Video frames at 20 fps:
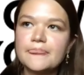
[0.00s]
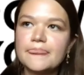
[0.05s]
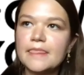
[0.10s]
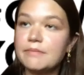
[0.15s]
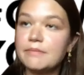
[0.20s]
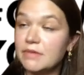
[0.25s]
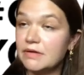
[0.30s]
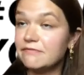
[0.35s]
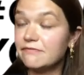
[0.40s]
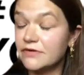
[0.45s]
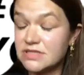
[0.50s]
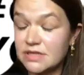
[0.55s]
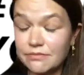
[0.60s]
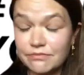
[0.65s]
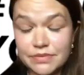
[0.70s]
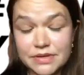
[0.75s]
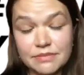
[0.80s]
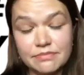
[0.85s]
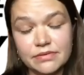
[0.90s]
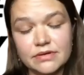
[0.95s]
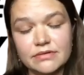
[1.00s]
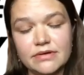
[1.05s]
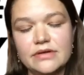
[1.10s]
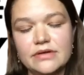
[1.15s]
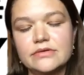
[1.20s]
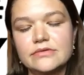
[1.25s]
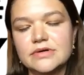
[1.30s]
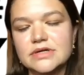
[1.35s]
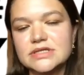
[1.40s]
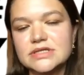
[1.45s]
I mean, for some people around
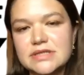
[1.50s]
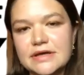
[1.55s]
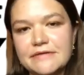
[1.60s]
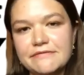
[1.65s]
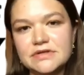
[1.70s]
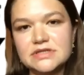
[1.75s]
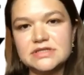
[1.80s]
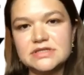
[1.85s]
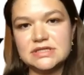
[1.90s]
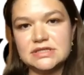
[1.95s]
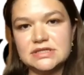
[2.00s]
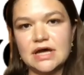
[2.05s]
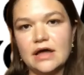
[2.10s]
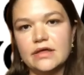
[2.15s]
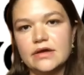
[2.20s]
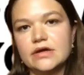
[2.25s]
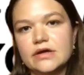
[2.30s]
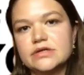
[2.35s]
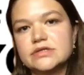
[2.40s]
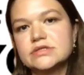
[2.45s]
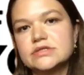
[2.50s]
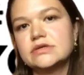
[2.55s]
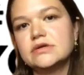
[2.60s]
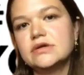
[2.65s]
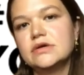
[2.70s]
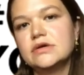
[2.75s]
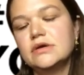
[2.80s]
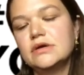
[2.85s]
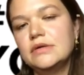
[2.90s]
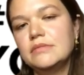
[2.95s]
the world, $17
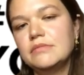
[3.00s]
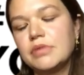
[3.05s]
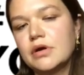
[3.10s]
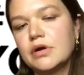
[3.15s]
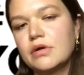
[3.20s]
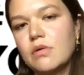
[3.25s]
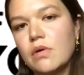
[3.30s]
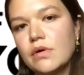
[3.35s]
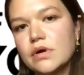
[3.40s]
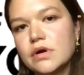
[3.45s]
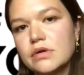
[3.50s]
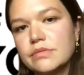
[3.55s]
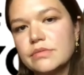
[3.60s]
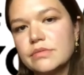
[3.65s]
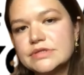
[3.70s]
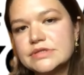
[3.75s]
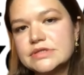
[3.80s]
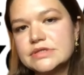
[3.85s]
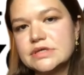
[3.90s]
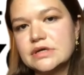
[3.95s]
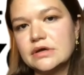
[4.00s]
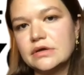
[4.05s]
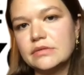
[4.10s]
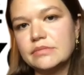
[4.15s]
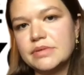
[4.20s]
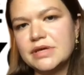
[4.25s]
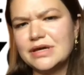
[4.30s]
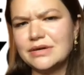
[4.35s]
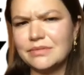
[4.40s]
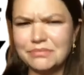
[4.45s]
per quarter would still
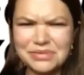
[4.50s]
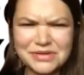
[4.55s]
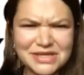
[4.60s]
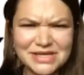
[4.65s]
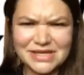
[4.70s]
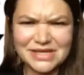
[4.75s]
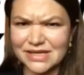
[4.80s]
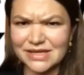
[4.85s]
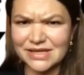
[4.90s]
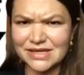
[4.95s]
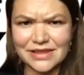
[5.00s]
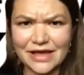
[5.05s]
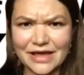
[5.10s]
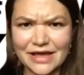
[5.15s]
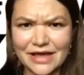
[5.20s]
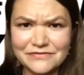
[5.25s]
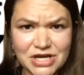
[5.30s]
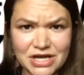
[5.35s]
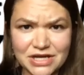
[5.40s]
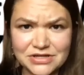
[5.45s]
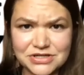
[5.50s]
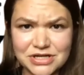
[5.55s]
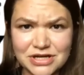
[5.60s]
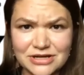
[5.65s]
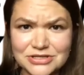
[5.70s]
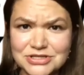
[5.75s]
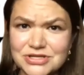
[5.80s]
be completely life-changing.